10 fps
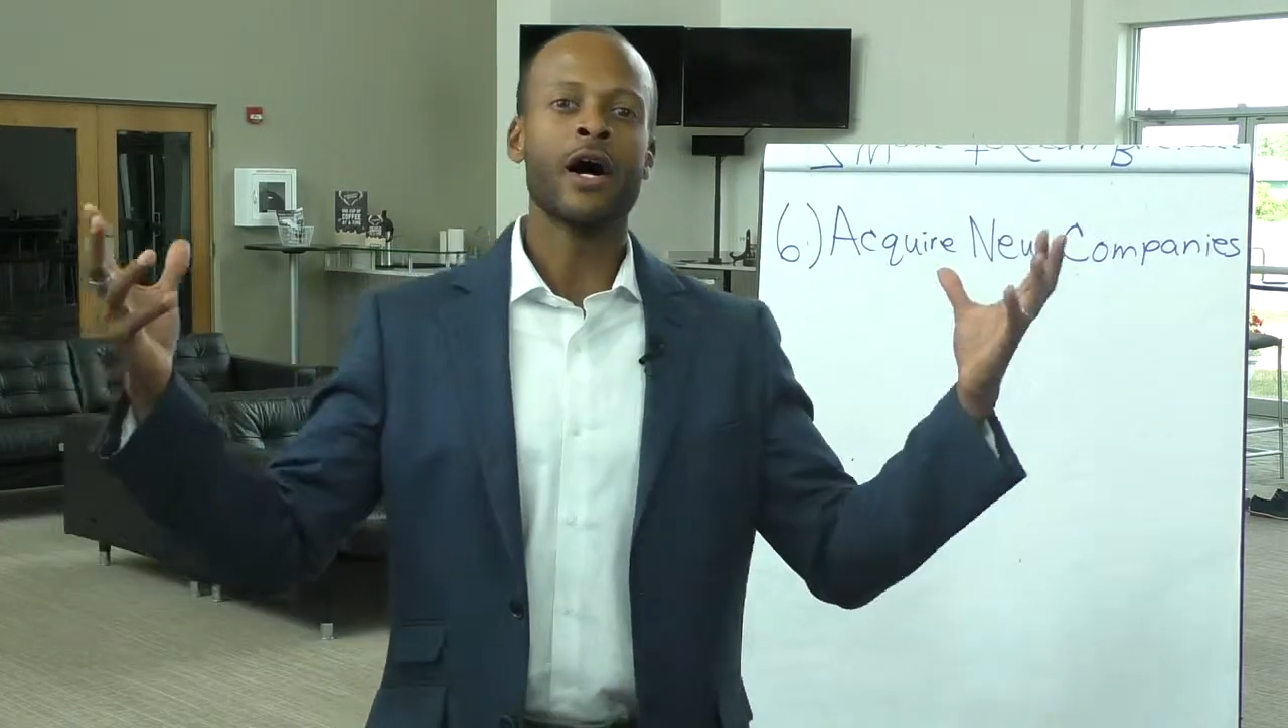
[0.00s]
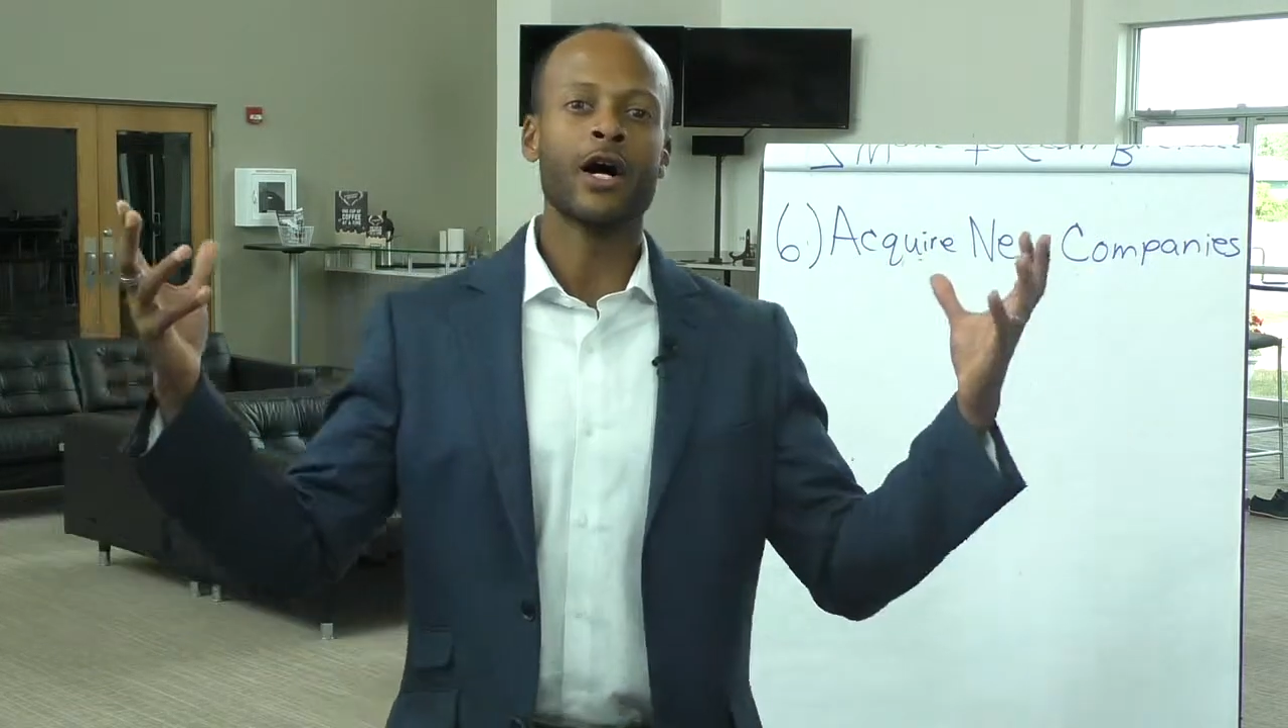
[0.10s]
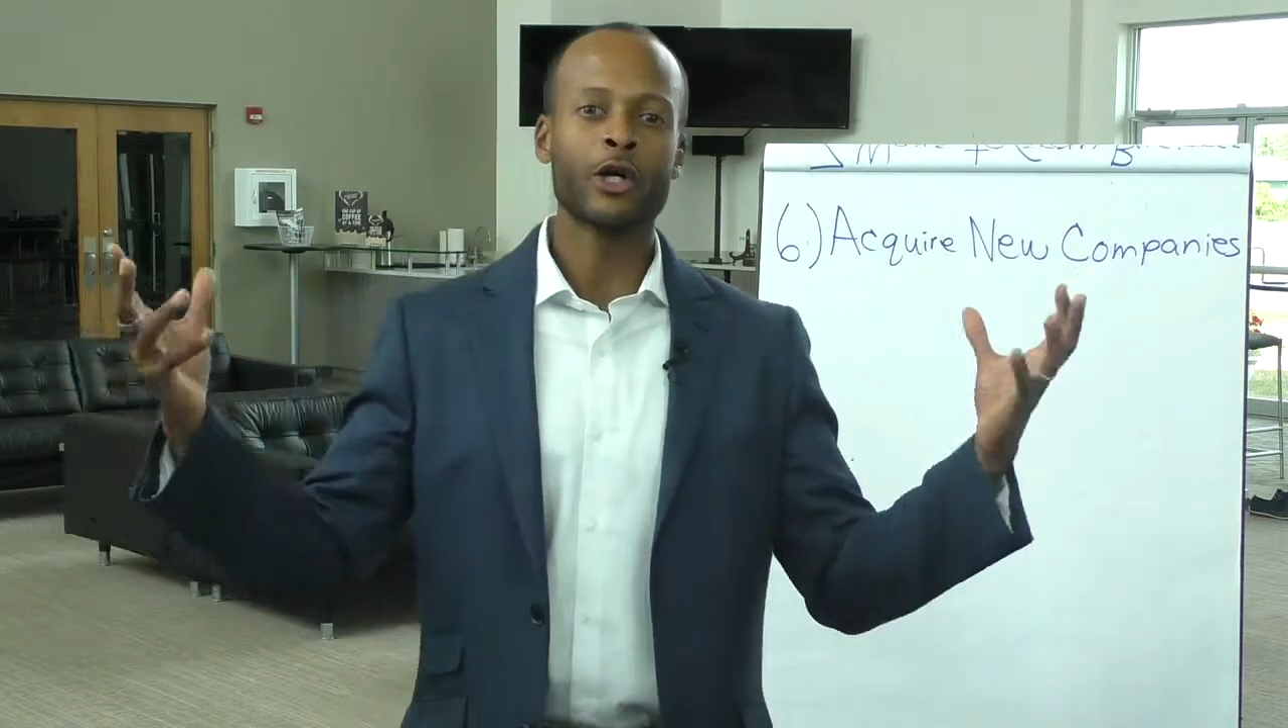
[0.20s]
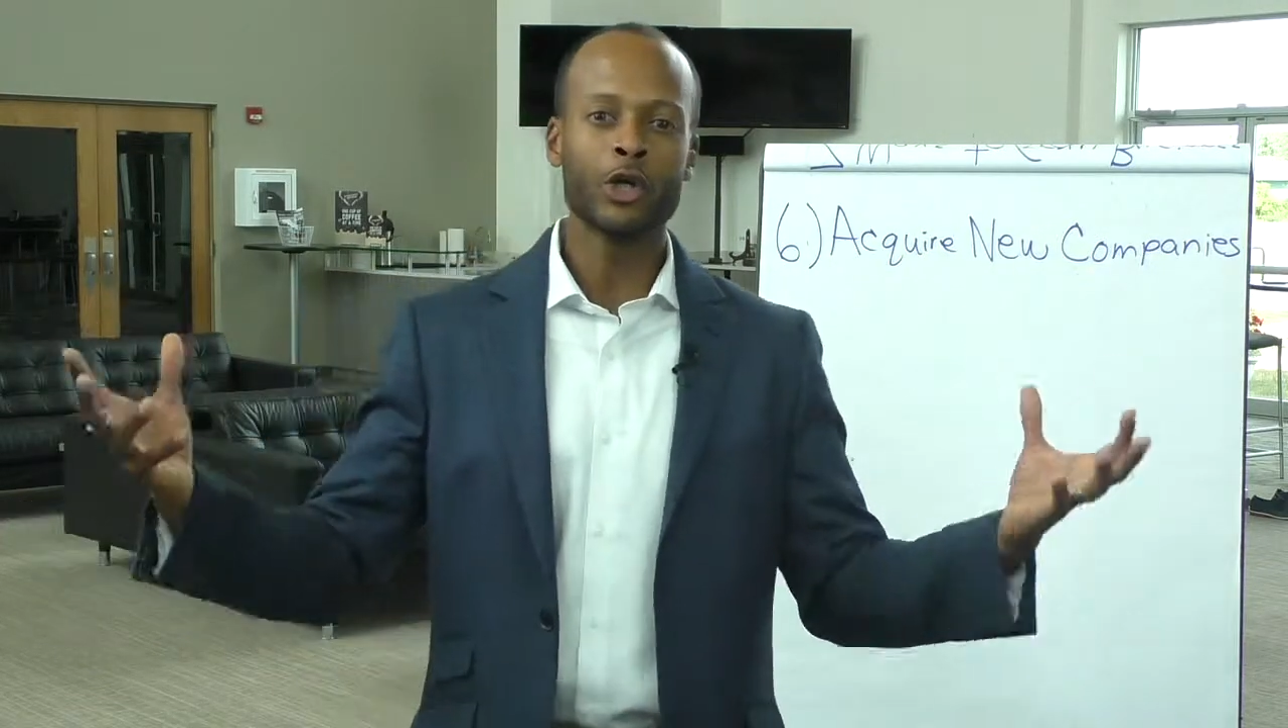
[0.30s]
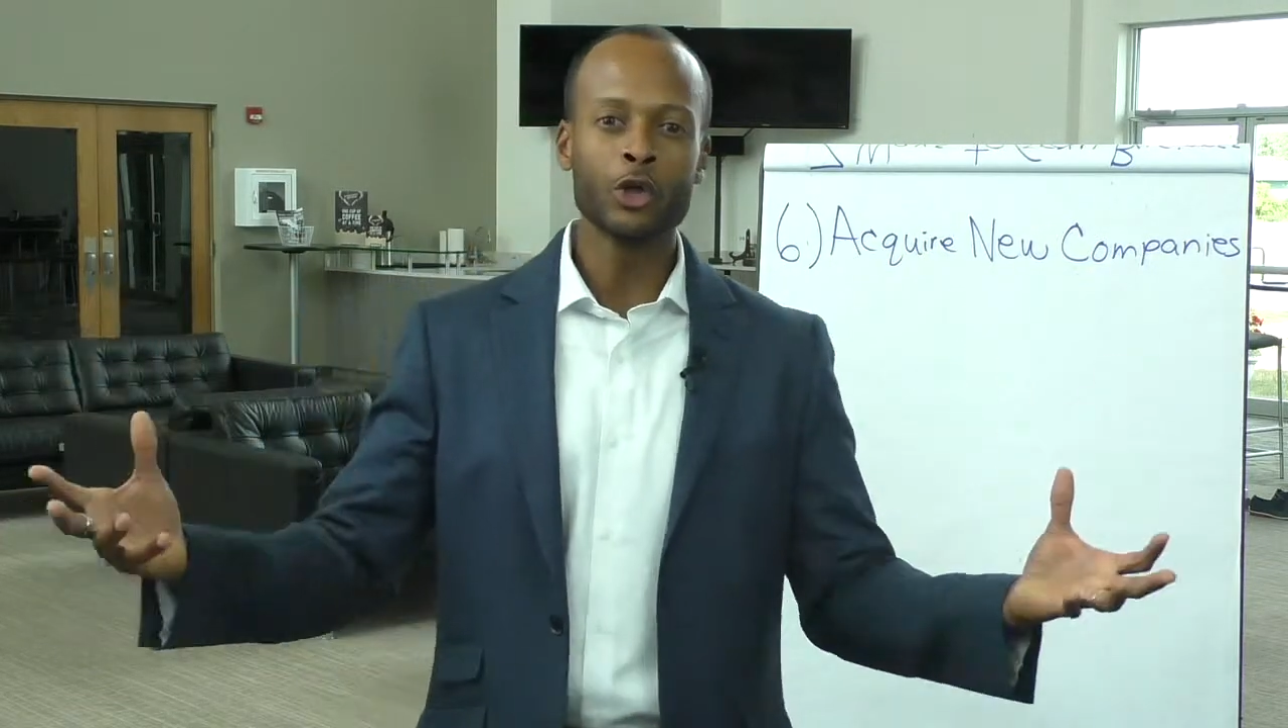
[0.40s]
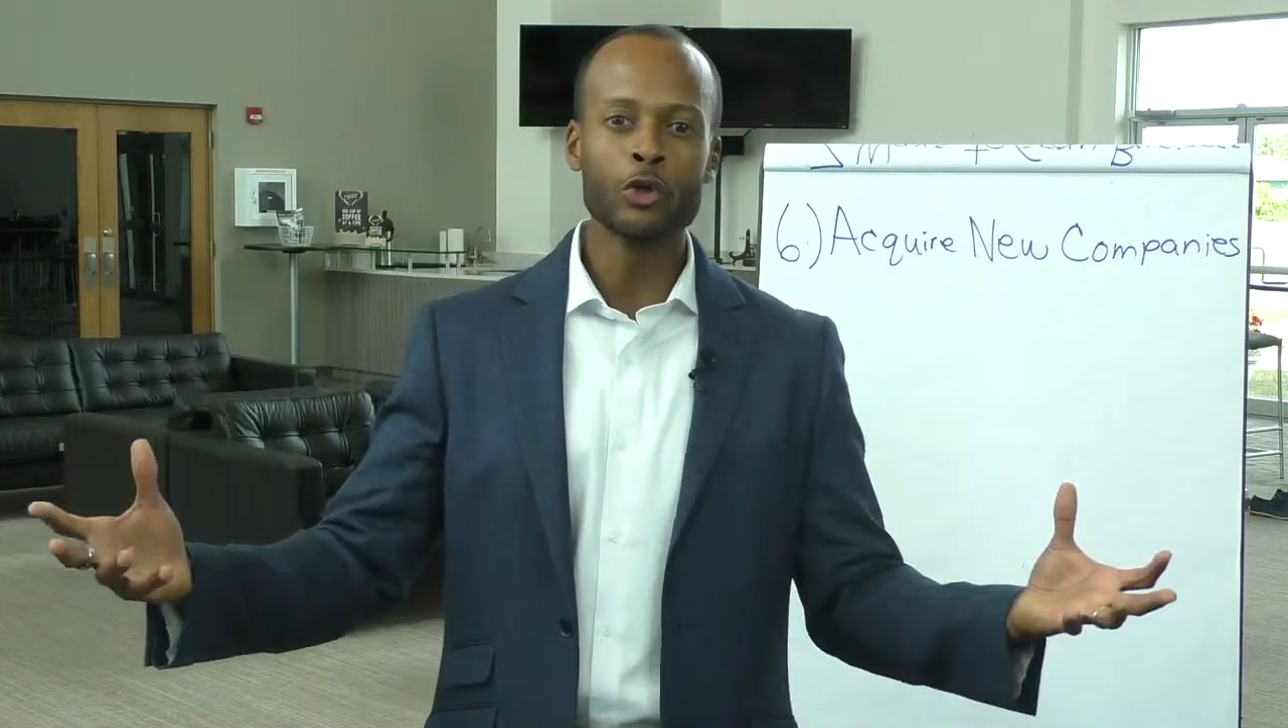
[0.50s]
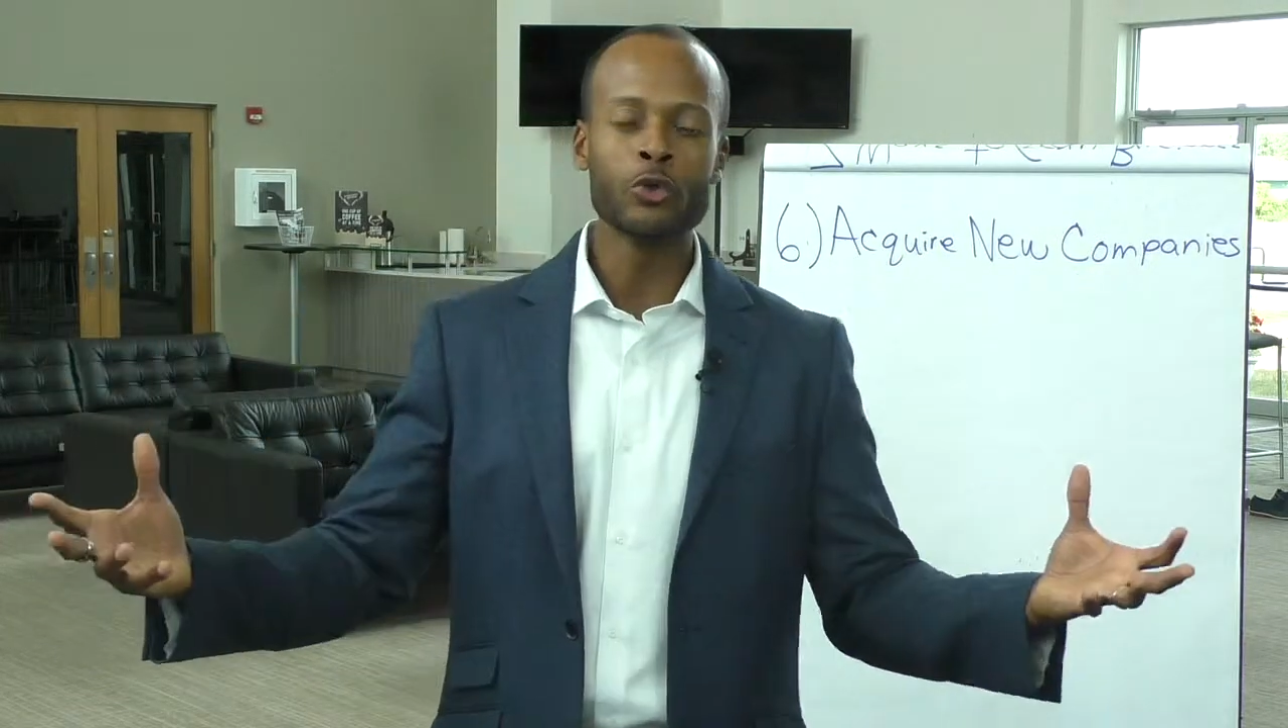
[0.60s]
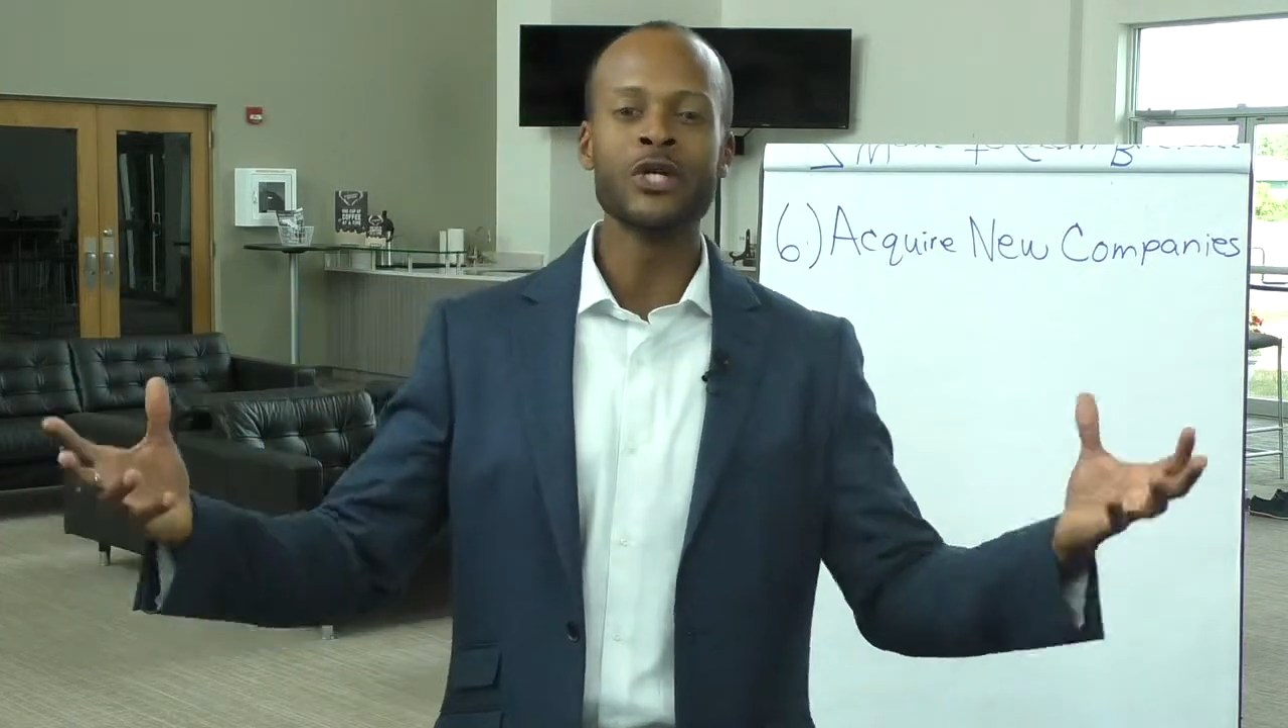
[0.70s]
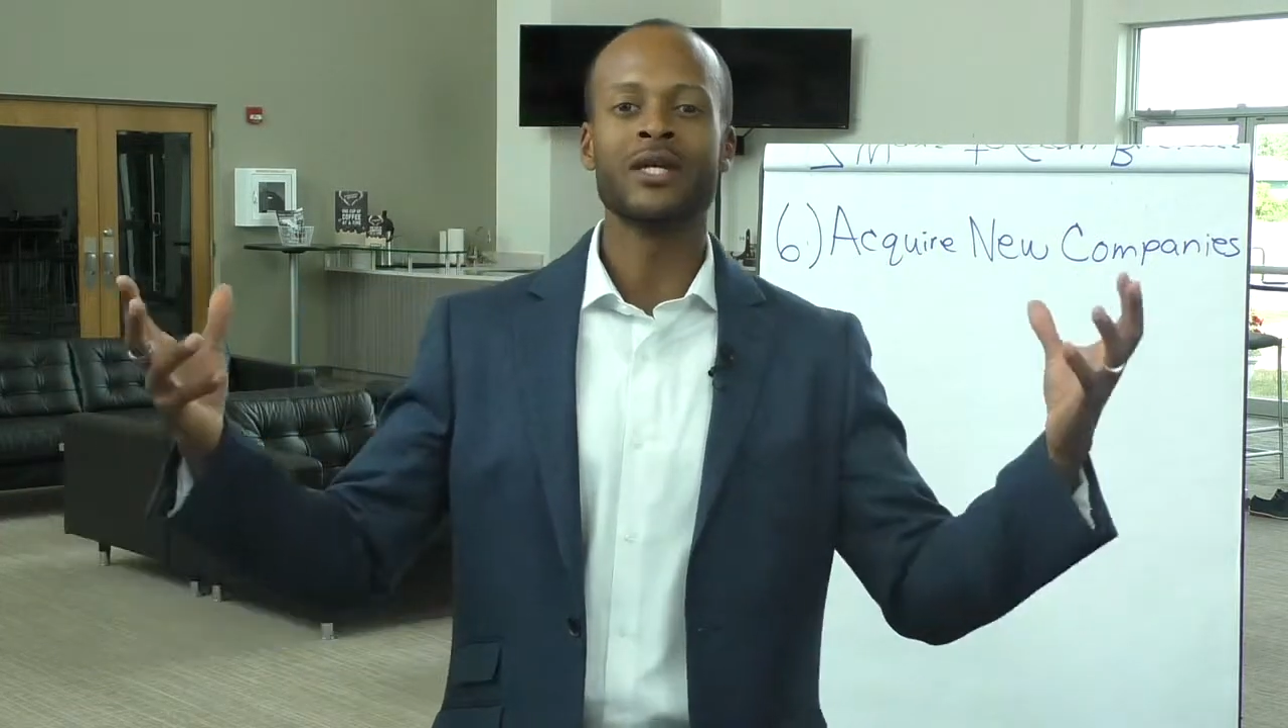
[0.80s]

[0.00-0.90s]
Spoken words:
a huge